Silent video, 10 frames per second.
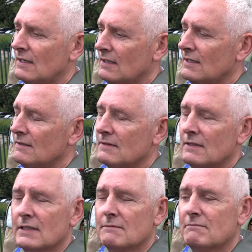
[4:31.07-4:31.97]

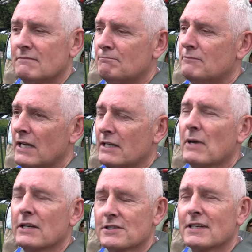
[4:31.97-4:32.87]
I barely
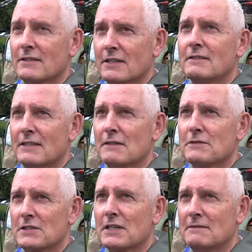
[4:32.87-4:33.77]
managed that day, I have
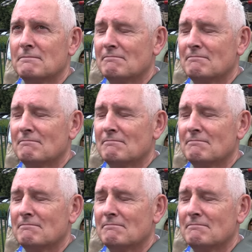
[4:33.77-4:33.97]
to say.